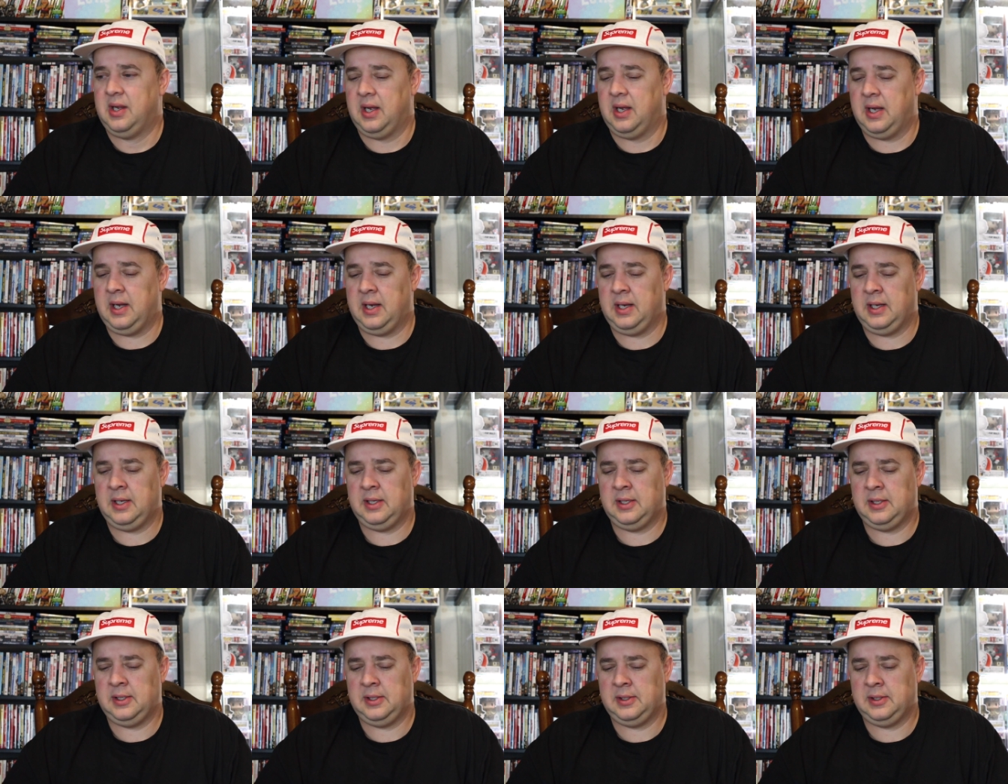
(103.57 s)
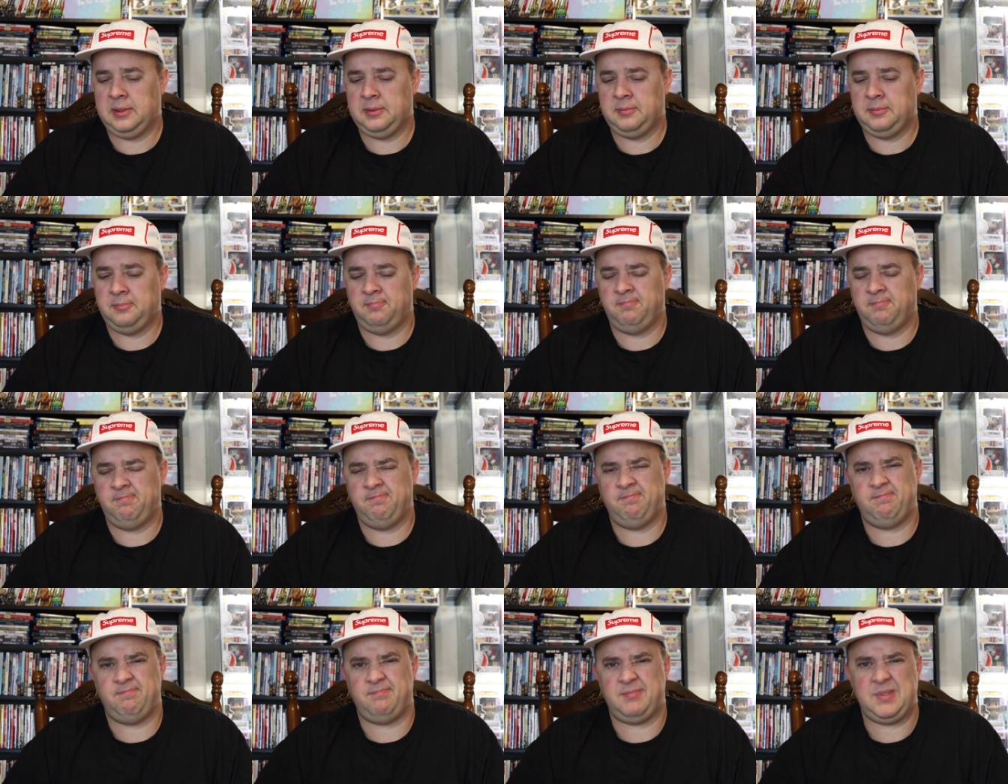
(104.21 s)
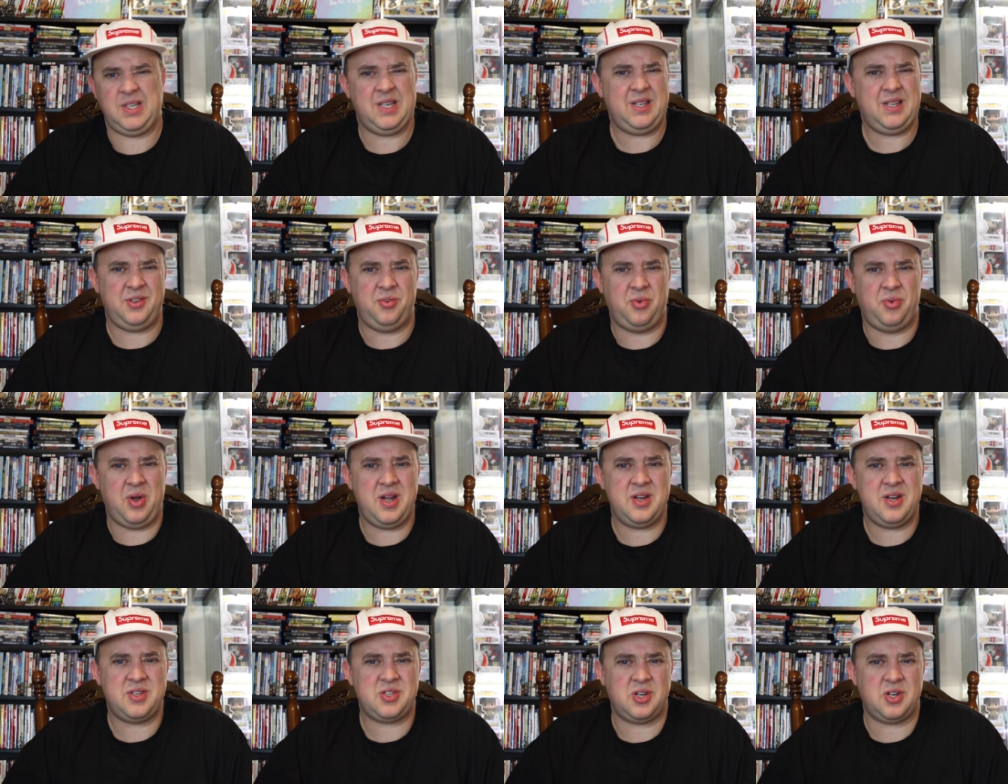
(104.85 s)
You
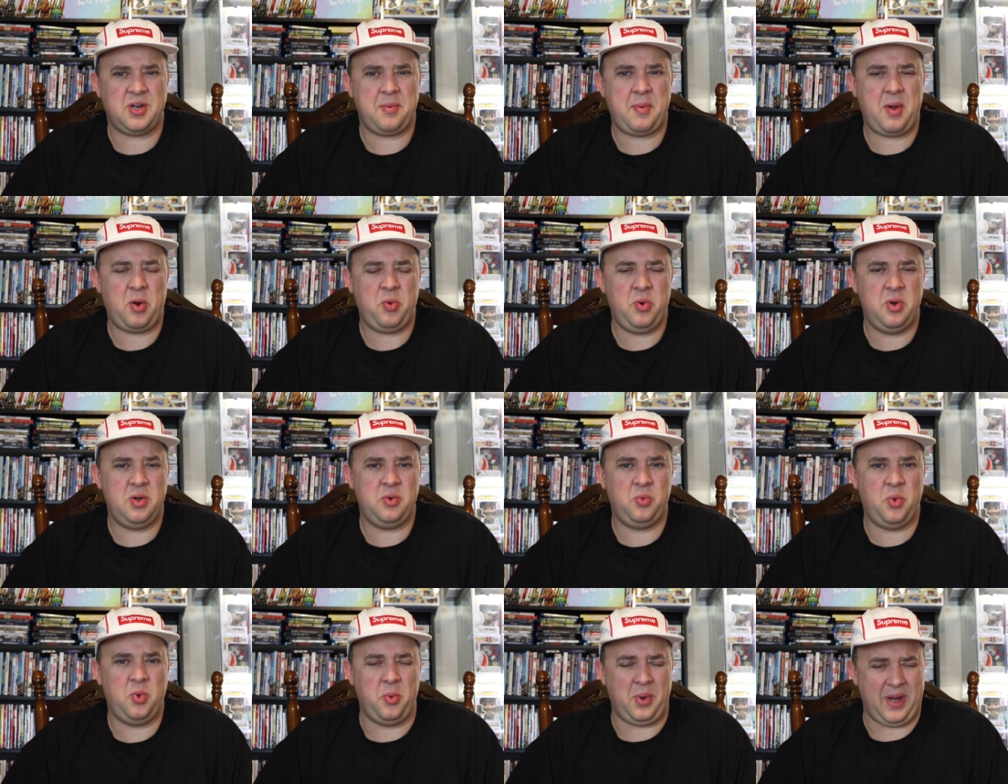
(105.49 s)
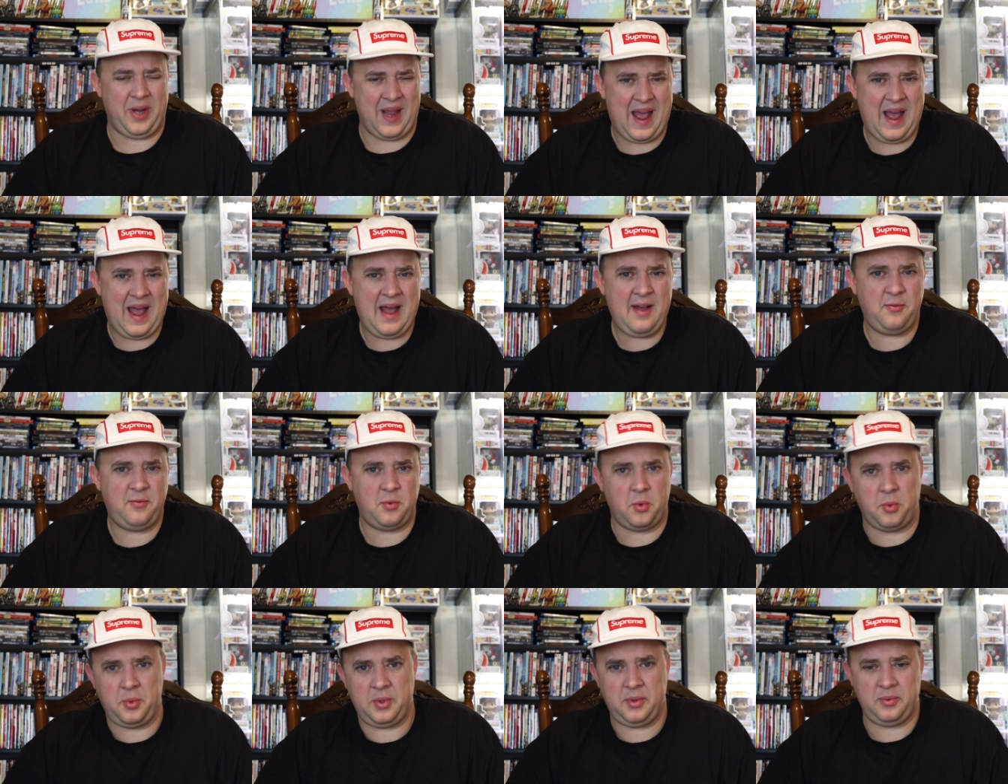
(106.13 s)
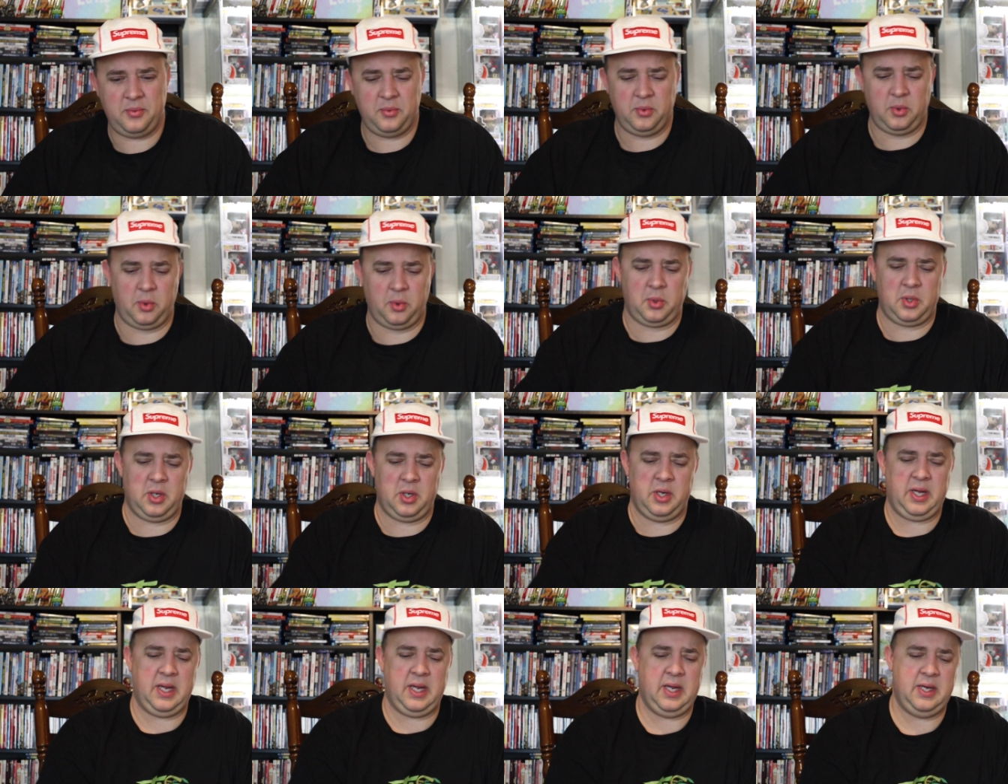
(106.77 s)
ready to talk about what we have, what we're
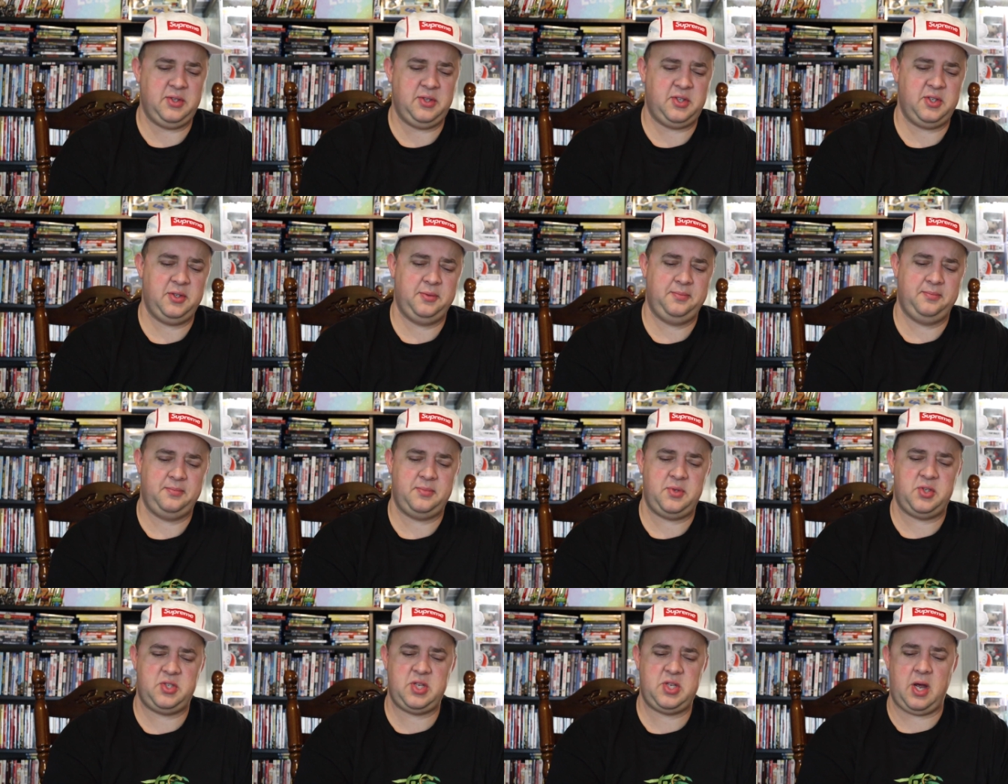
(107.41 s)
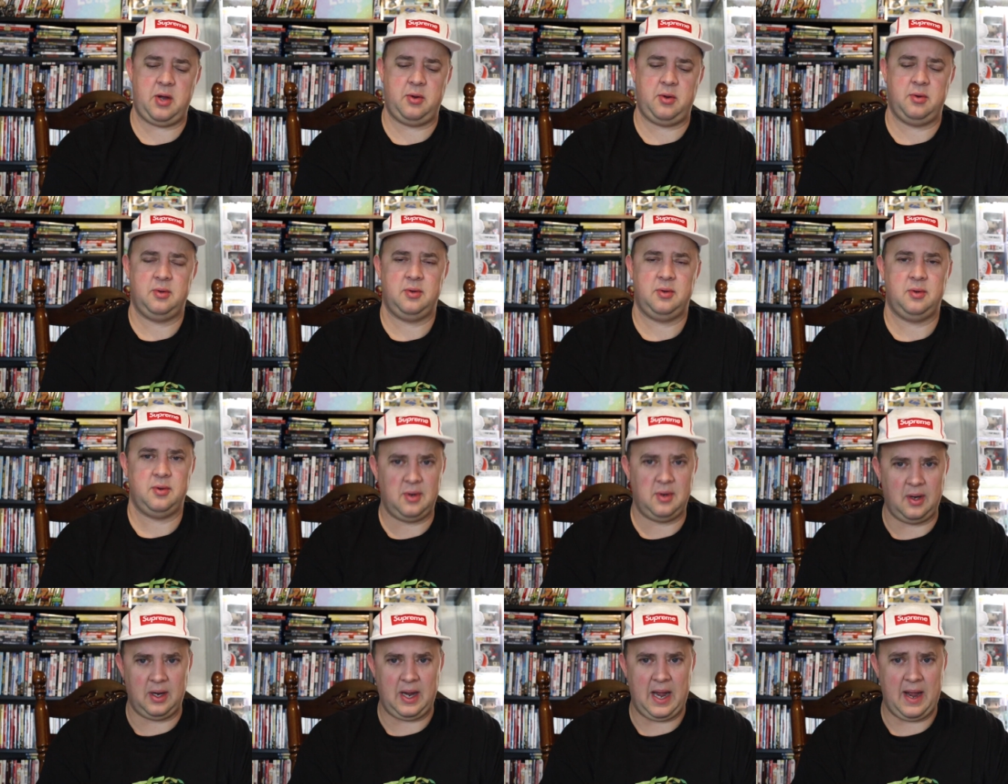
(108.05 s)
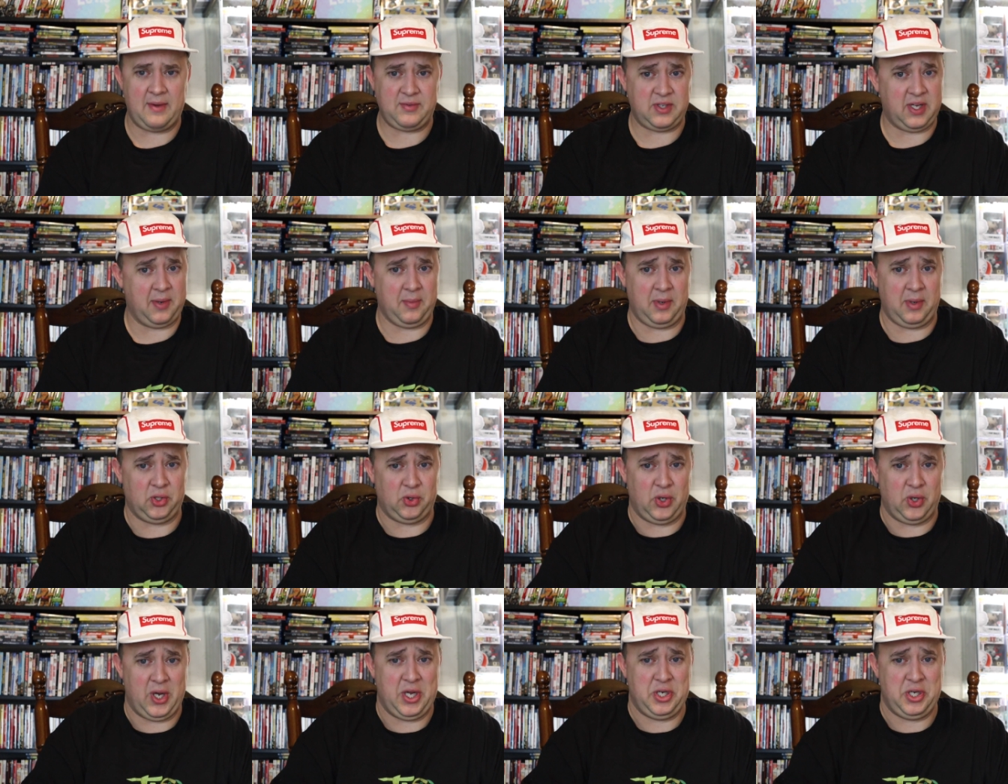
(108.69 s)
going to get into? So, I have to get my
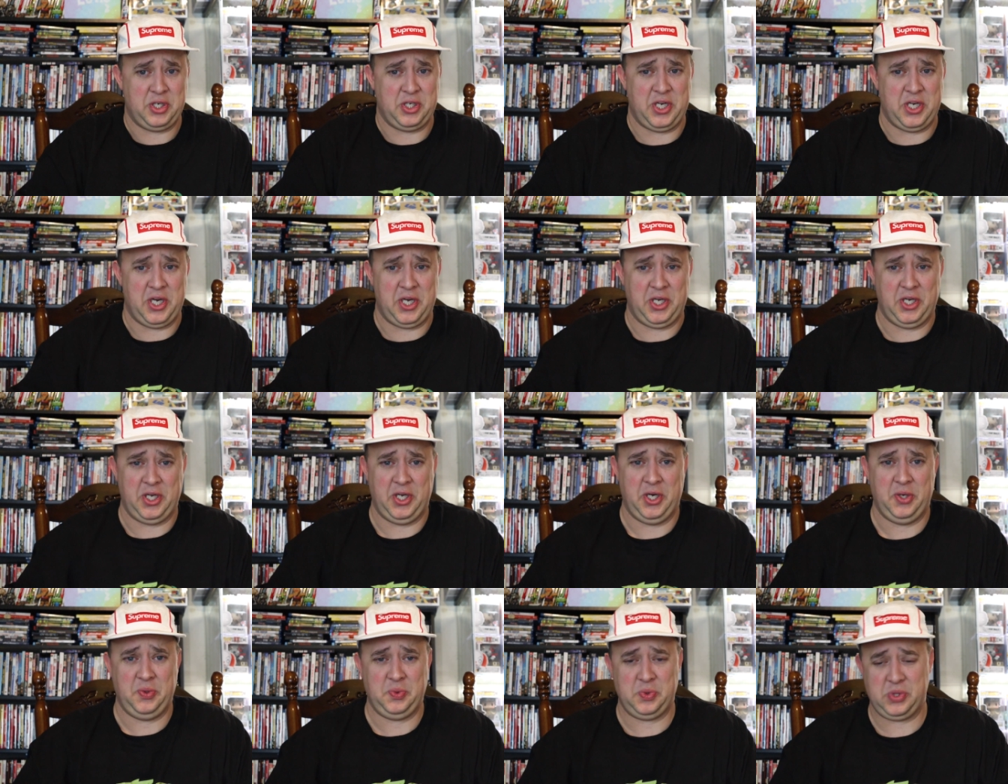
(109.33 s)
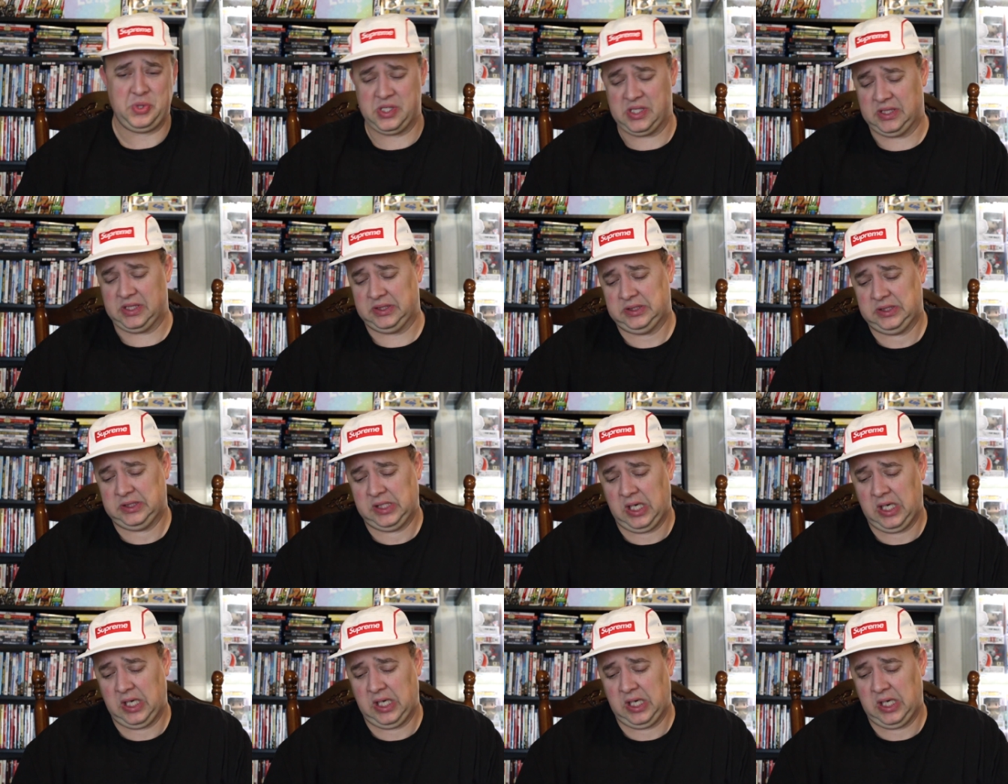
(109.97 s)
little handy-dandy notes.